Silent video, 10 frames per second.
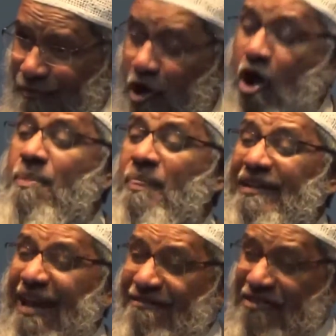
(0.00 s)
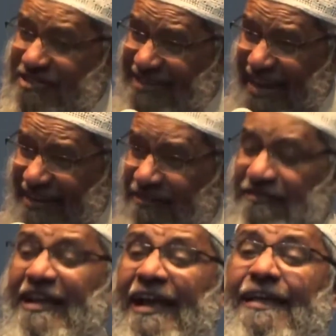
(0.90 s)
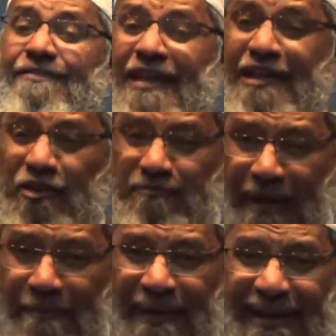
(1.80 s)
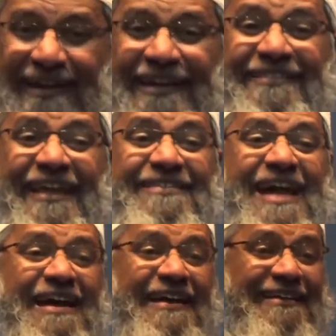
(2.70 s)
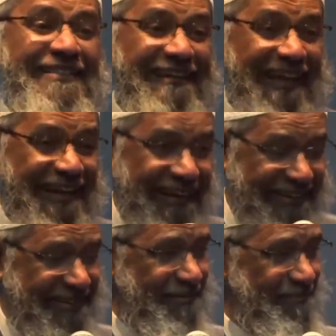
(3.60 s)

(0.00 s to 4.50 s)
on the television channels, in the newspaper, that Zakir is a terrorist.